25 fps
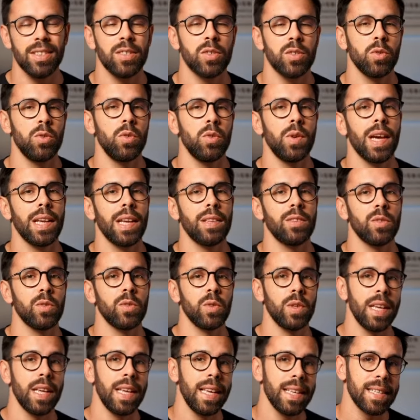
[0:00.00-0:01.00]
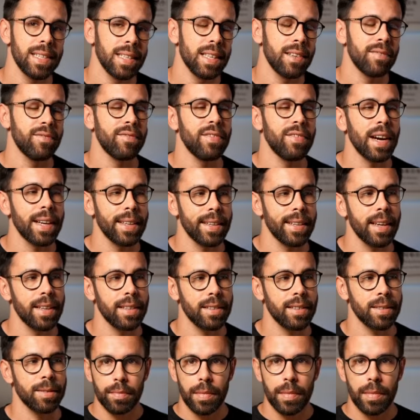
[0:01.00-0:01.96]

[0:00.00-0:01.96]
so you can easily find it.